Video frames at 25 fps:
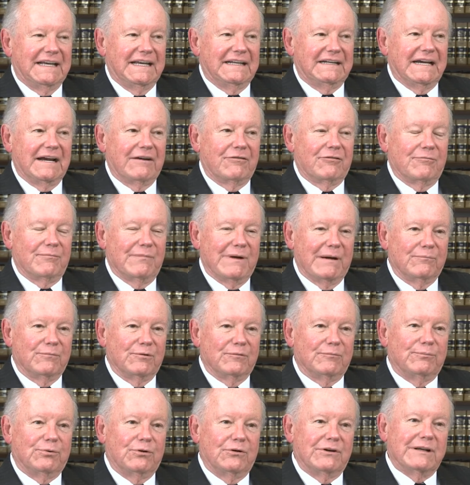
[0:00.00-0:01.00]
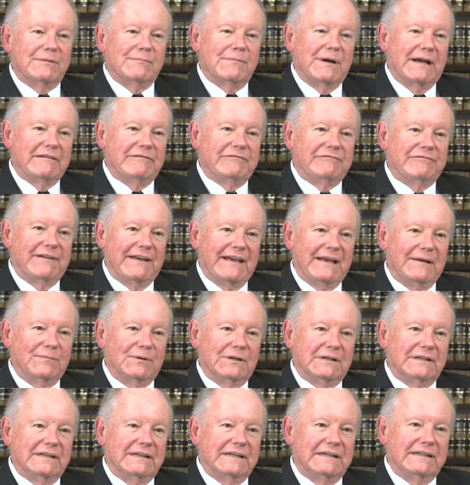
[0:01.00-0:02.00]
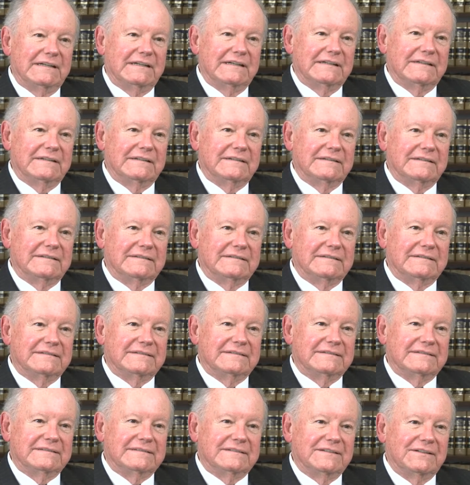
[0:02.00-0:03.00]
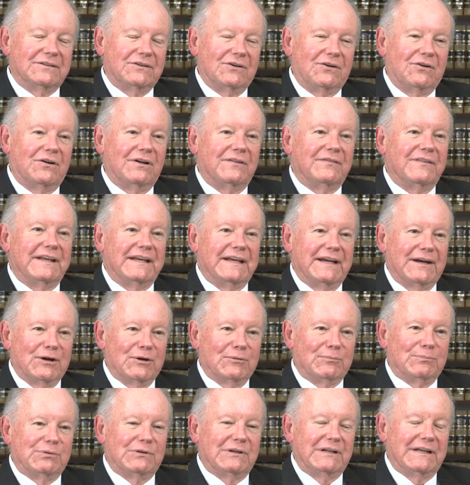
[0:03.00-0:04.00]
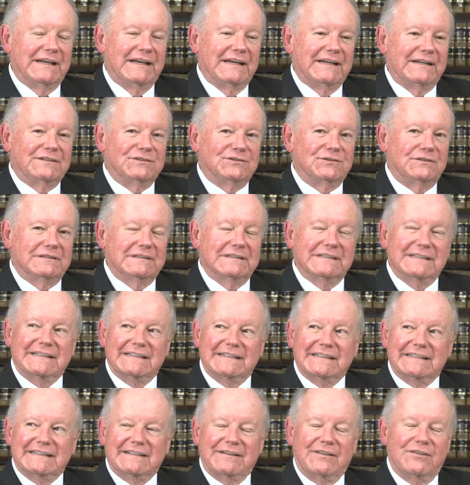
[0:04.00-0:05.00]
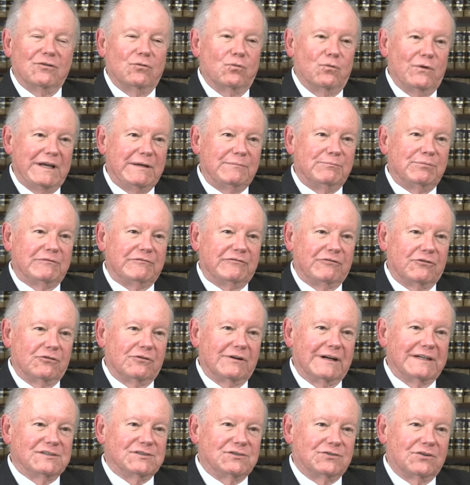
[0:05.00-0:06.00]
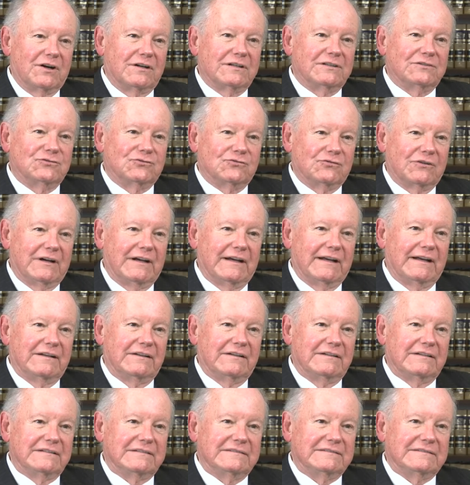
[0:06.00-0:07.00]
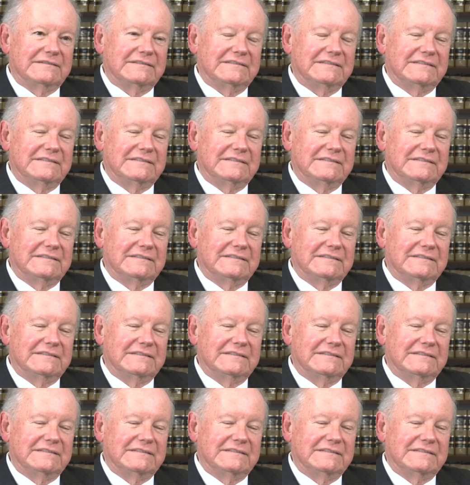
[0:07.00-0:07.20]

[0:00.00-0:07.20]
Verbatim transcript: And I remember putting my family on the airplane the week before I started trial